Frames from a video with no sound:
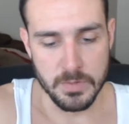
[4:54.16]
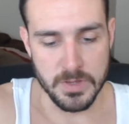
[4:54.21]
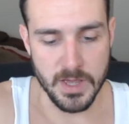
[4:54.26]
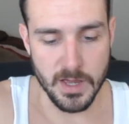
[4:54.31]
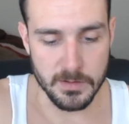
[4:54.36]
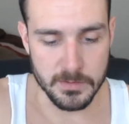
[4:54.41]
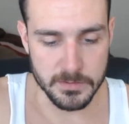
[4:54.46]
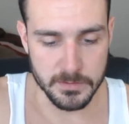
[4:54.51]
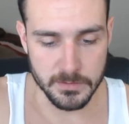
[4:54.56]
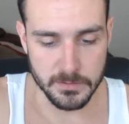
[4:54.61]
But
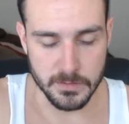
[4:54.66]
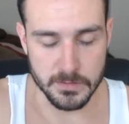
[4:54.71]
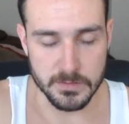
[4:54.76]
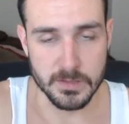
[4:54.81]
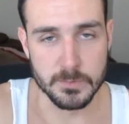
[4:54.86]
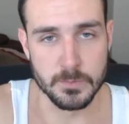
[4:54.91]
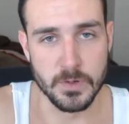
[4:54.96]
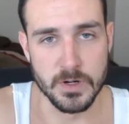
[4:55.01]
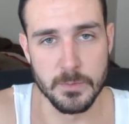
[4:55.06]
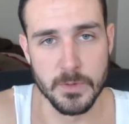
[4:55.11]
yeah,
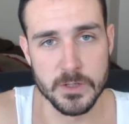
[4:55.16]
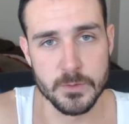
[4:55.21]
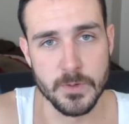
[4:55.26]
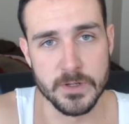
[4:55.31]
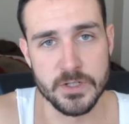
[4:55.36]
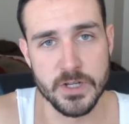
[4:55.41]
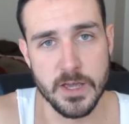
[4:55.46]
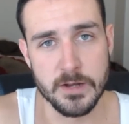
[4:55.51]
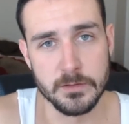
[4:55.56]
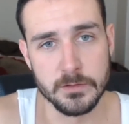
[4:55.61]
this is pretty much
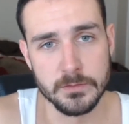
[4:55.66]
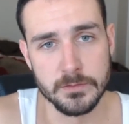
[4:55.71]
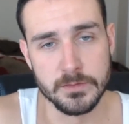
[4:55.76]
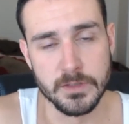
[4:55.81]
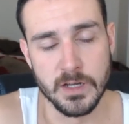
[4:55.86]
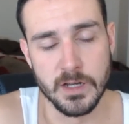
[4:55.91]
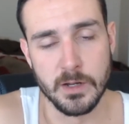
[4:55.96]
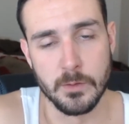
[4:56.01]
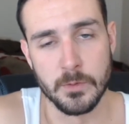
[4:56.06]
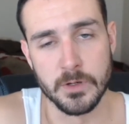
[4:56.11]
my channel.
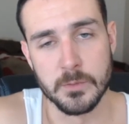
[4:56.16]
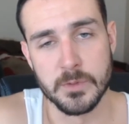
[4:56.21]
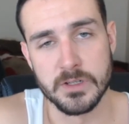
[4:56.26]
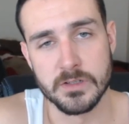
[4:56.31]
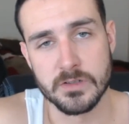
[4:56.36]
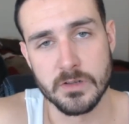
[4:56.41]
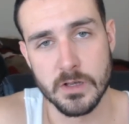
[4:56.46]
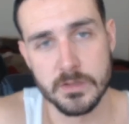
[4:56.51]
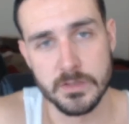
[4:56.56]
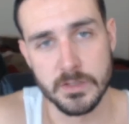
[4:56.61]
We're going to be
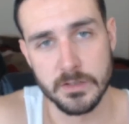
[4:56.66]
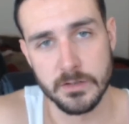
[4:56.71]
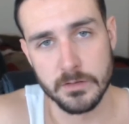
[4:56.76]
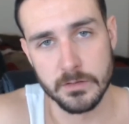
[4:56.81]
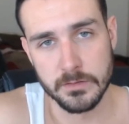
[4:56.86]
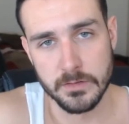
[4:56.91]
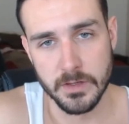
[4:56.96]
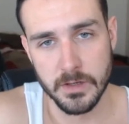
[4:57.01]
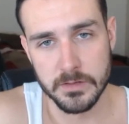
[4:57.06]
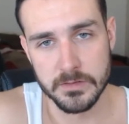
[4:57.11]

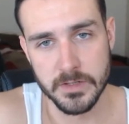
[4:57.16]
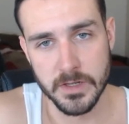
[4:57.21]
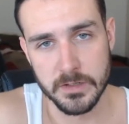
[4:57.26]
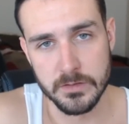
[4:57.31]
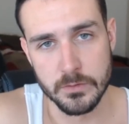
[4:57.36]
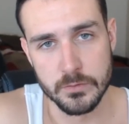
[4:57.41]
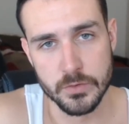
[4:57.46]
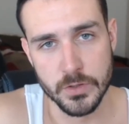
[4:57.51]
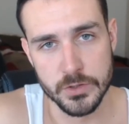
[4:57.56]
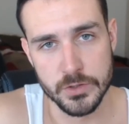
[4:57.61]
discussing things
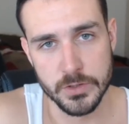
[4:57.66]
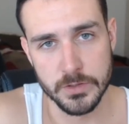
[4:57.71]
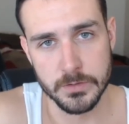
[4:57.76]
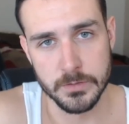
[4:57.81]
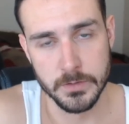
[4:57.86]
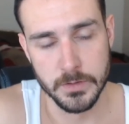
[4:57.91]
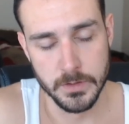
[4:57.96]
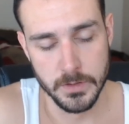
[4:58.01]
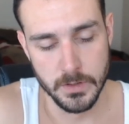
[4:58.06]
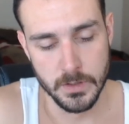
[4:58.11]
like
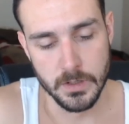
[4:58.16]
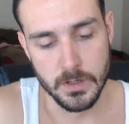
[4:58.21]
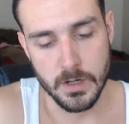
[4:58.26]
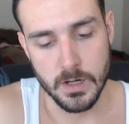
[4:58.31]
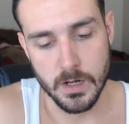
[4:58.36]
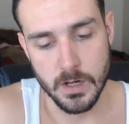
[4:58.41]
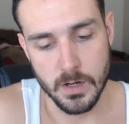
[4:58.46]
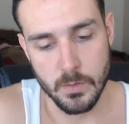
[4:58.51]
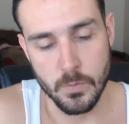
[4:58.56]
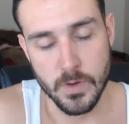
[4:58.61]
nutrition,
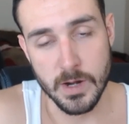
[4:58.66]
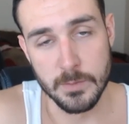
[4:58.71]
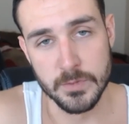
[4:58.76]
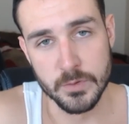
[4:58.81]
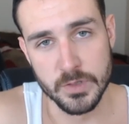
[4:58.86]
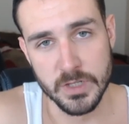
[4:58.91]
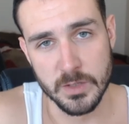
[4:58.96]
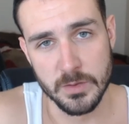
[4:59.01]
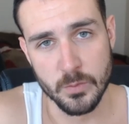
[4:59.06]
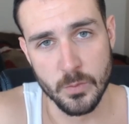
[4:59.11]
what I'm
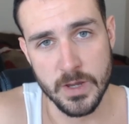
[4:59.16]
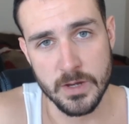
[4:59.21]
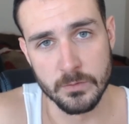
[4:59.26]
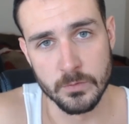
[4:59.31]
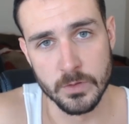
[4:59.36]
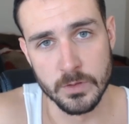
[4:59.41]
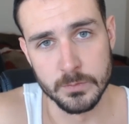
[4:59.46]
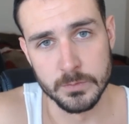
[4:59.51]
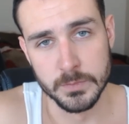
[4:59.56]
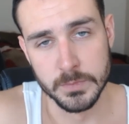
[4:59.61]
doing in the
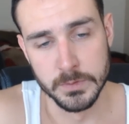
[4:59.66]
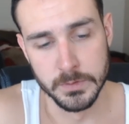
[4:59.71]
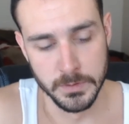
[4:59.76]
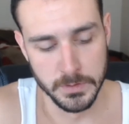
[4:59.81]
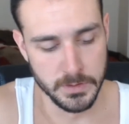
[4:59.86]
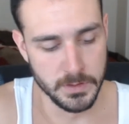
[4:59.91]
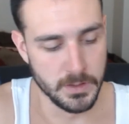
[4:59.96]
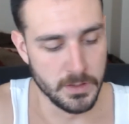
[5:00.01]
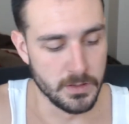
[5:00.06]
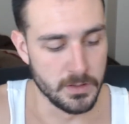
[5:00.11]
weight room,
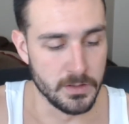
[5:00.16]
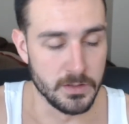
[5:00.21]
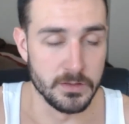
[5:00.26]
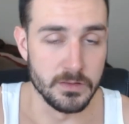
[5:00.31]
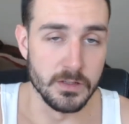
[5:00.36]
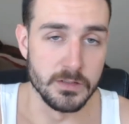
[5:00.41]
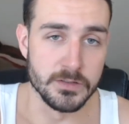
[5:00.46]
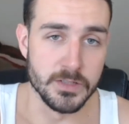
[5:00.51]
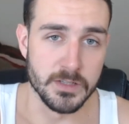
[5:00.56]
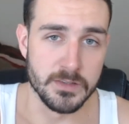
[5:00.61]

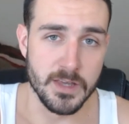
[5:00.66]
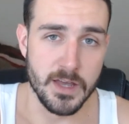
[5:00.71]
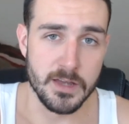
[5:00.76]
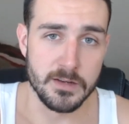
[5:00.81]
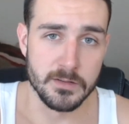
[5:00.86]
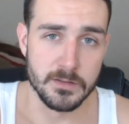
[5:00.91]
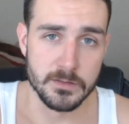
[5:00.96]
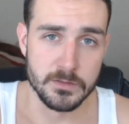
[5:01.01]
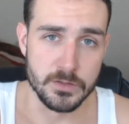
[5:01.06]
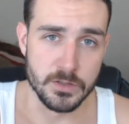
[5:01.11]
things like
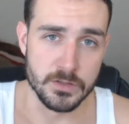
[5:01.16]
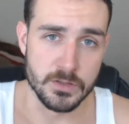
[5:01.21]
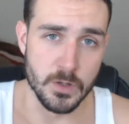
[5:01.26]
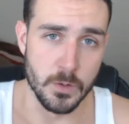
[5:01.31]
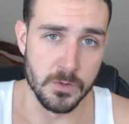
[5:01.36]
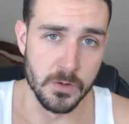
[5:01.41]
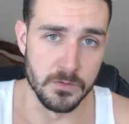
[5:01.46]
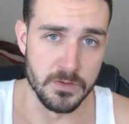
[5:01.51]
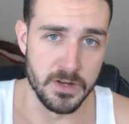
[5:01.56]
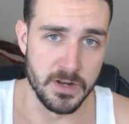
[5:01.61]
that, just
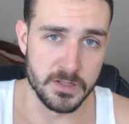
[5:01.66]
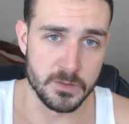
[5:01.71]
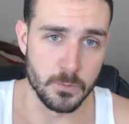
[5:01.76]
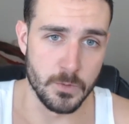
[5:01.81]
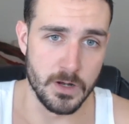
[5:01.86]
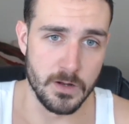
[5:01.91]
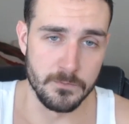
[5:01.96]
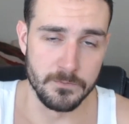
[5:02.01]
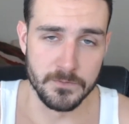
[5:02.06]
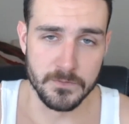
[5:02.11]
going over the
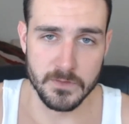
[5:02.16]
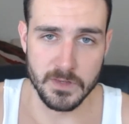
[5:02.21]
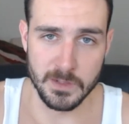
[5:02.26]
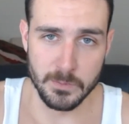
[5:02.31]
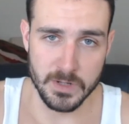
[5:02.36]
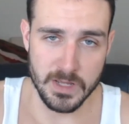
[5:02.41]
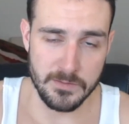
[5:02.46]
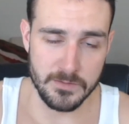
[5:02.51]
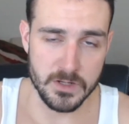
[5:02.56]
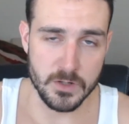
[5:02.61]
next while.
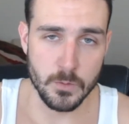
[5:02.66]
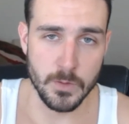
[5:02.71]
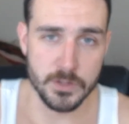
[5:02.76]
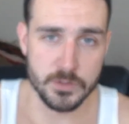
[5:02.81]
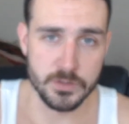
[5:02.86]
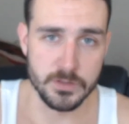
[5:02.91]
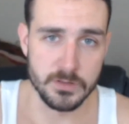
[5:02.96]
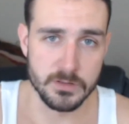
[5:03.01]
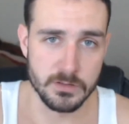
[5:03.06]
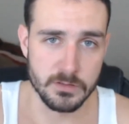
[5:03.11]
And if you have any
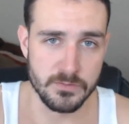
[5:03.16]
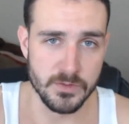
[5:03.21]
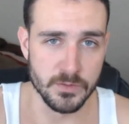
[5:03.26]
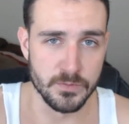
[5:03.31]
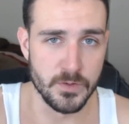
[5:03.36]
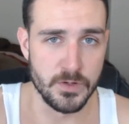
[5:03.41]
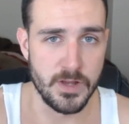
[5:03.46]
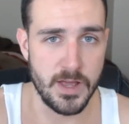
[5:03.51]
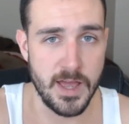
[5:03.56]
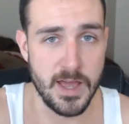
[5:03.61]
questions,
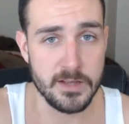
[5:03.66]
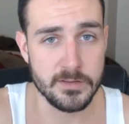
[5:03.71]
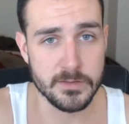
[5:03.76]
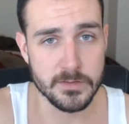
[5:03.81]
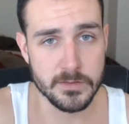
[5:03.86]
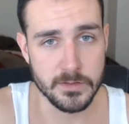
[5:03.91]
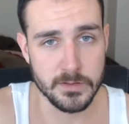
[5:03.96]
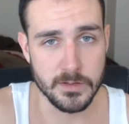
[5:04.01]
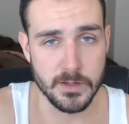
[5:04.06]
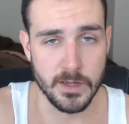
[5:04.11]
feel free to
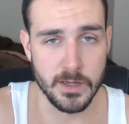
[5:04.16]
ask,